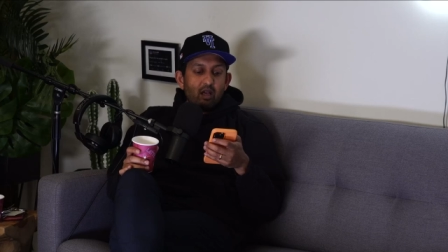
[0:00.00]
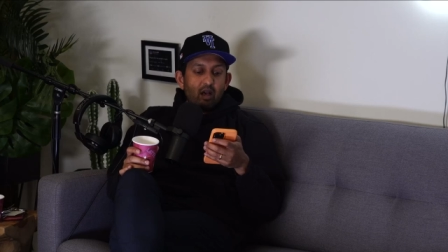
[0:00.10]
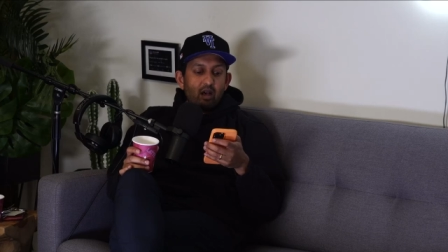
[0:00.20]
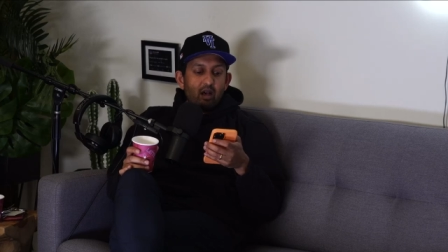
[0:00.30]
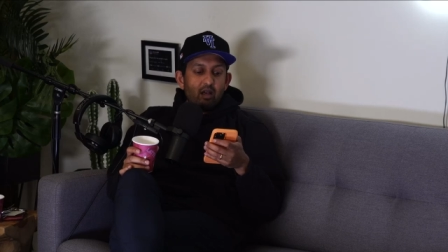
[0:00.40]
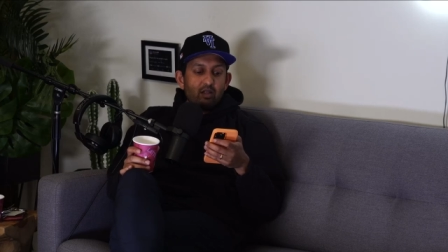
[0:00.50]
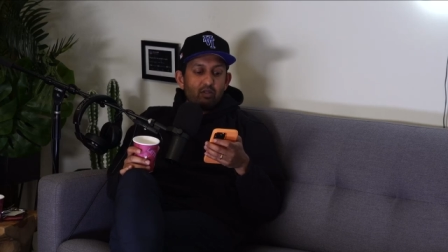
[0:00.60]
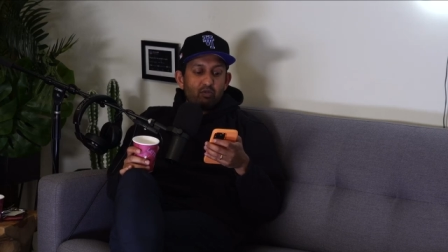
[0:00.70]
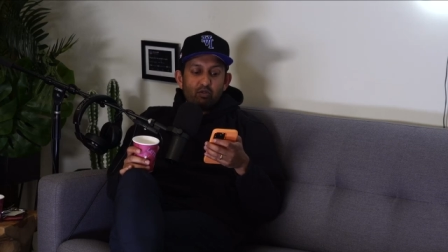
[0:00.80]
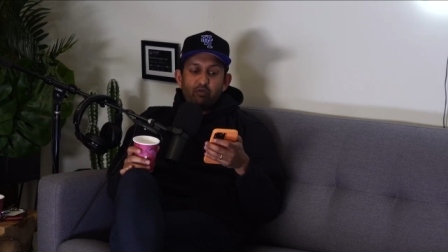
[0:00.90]
uh,
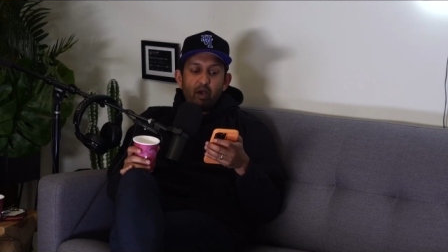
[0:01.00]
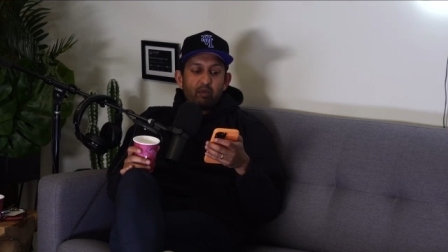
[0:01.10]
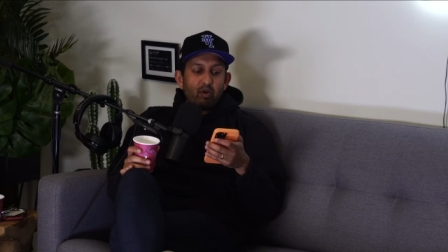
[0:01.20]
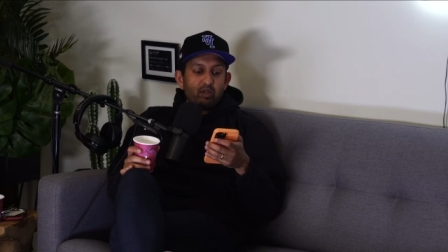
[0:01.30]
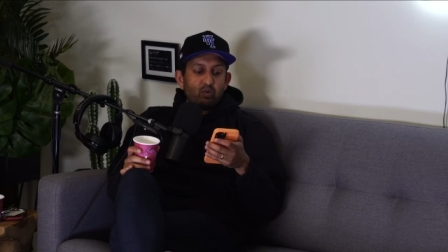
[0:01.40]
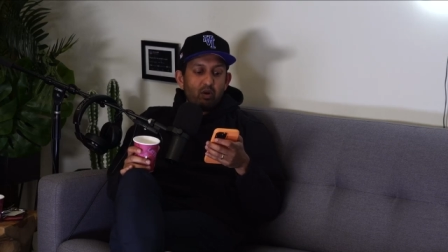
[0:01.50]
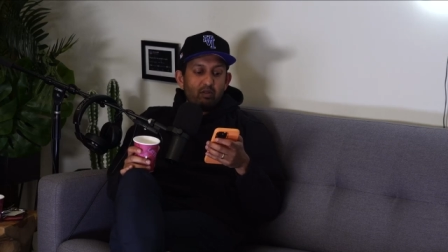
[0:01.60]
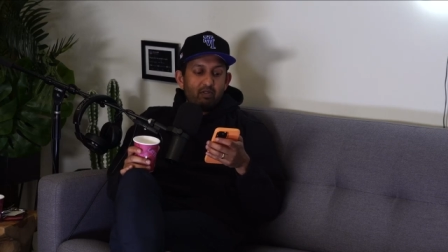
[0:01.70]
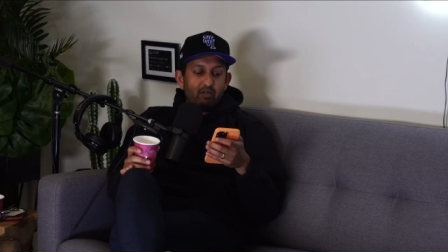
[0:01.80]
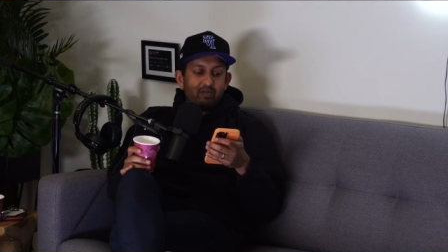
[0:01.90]
through February twenty
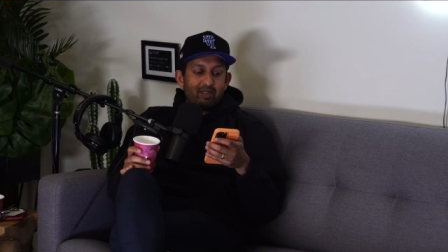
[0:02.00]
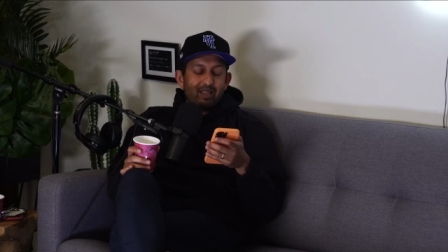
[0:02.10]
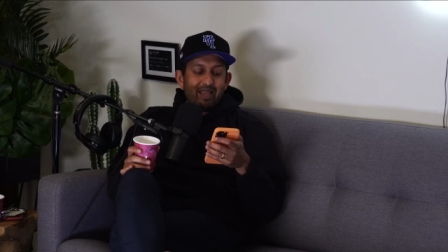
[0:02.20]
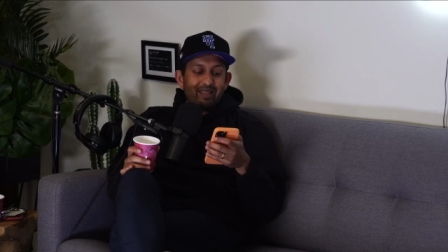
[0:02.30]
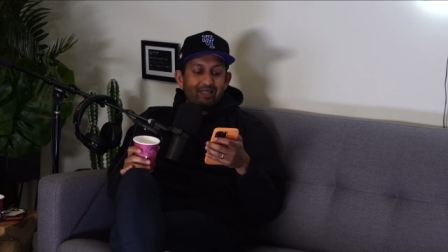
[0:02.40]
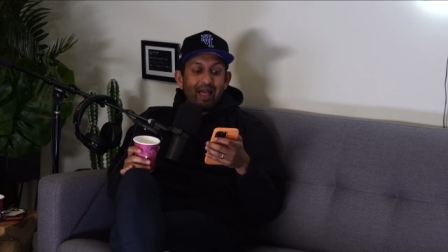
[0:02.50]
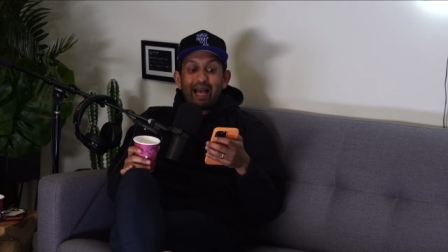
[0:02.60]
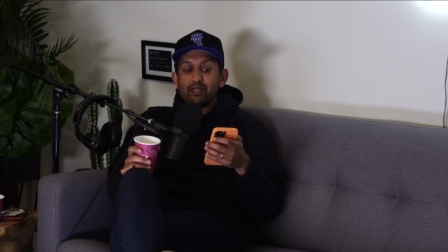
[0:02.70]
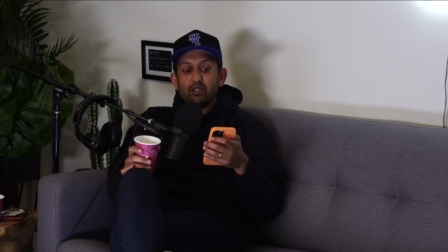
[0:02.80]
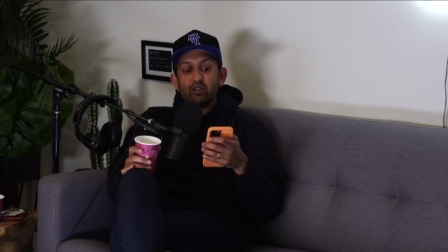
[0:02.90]
fifth, and
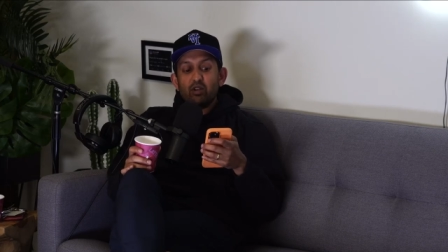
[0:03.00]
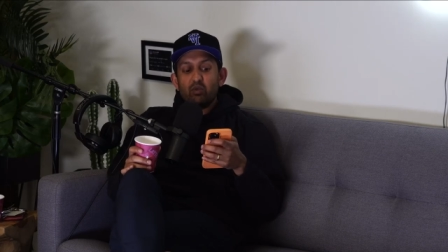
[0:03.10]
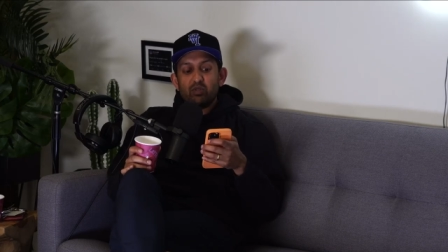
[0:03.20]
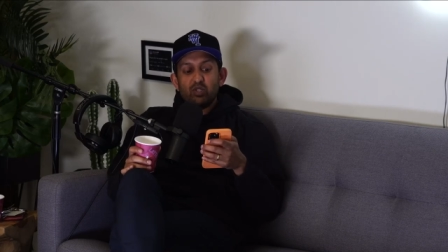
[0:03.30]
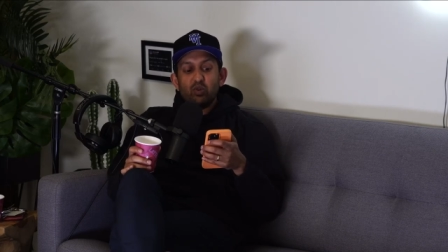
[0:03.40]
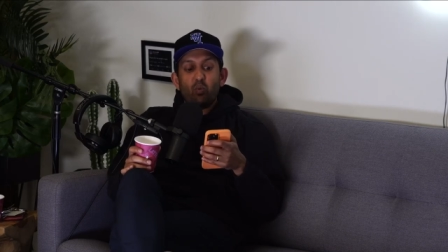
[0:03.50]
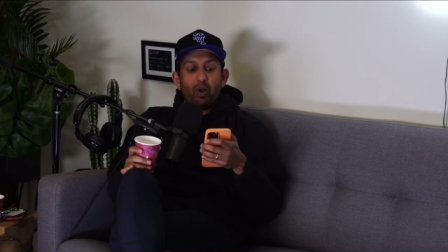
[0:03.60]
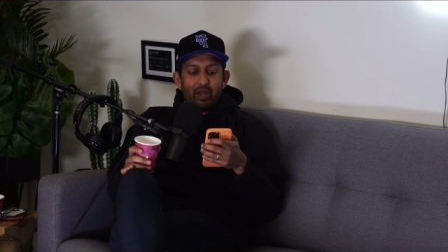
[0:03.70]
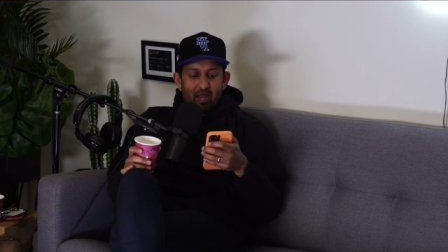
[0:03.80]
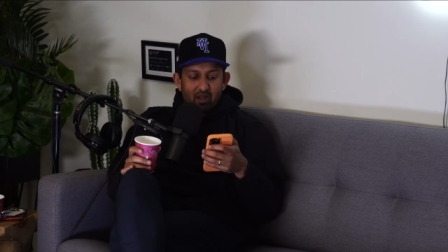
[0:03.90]
last year it was
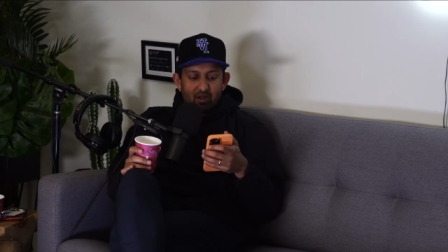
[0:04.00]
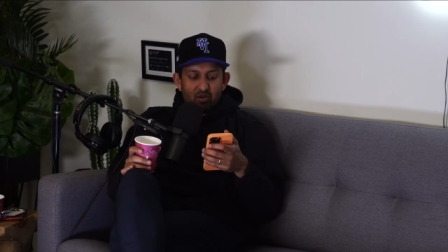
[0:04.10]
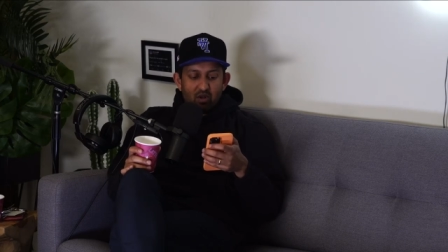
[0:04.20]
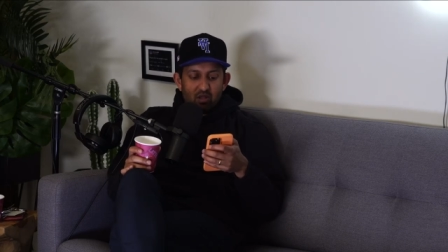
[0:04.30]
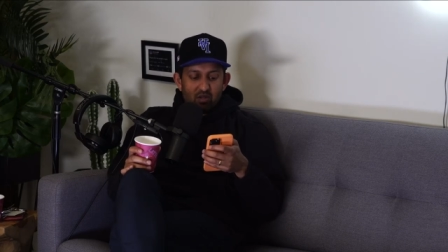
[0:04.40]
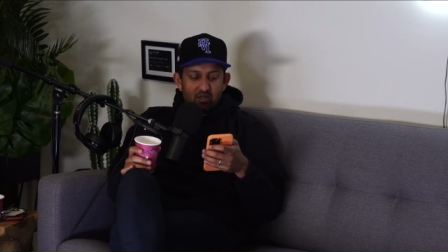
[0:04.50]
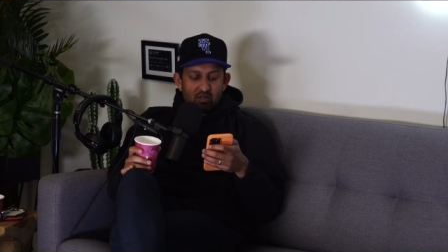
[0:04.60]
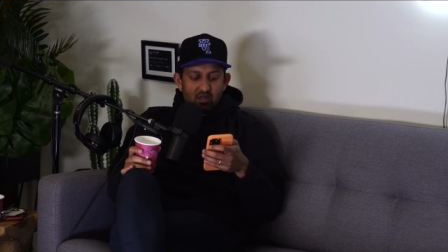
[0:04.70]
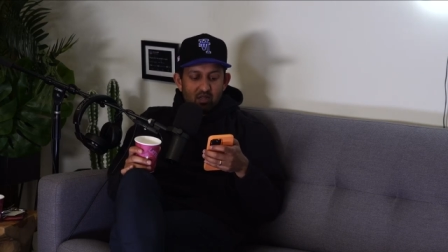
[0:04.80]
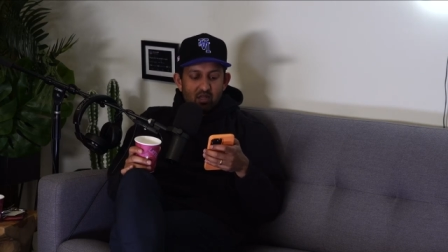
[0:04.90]
twenty eight hundred
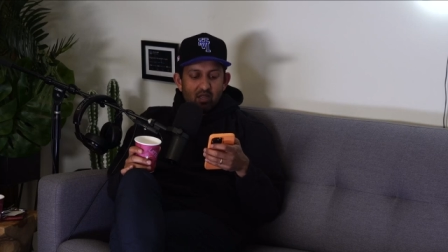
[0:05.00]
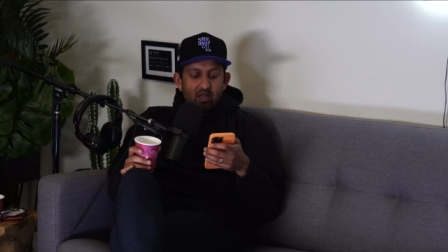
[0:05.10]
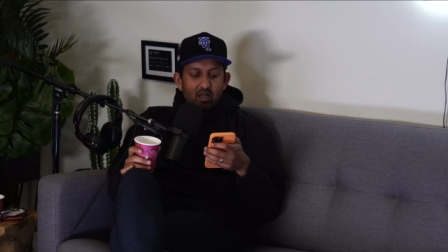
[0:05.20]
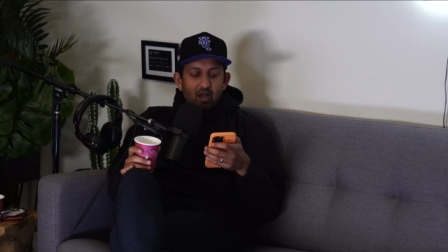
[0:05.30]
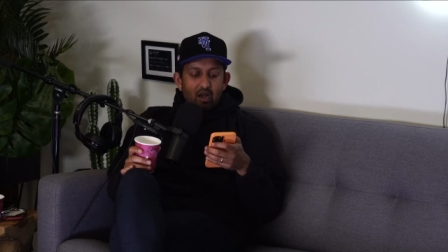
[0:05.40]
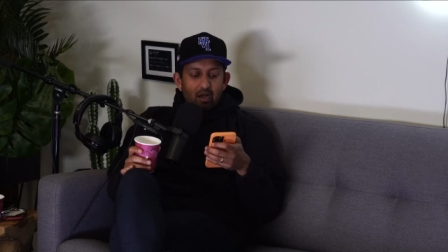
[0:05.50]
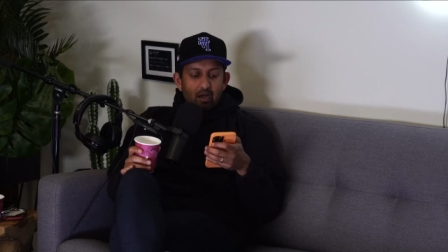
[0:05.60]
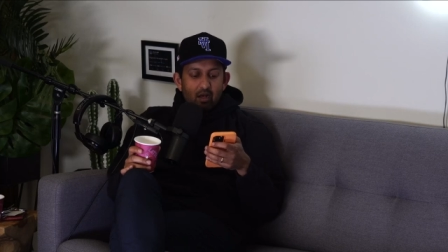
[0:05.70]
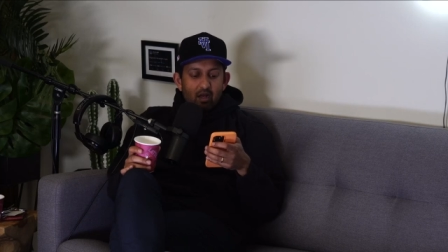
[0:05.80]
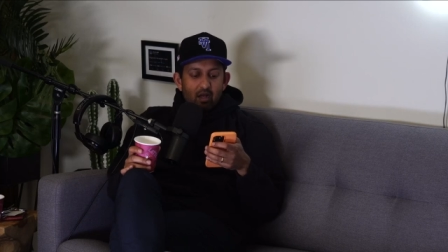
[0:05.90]
dollars.
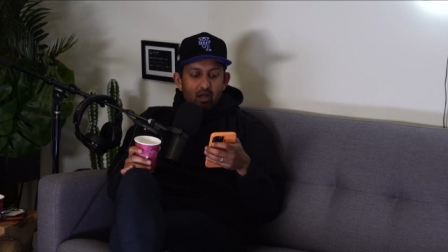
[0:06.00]
Uh,